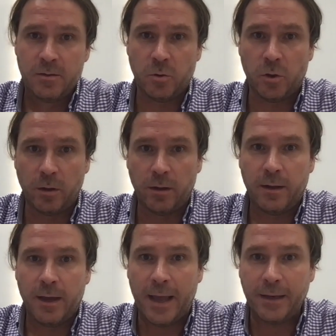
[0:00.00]
So
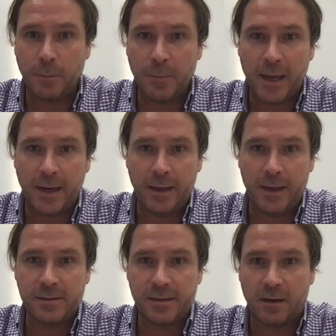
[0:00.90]
you'll end up getting,
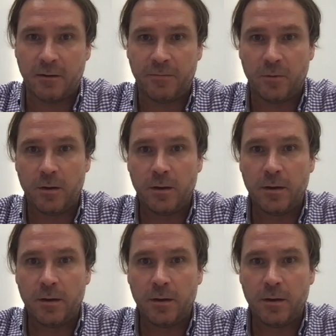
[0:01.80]
instead of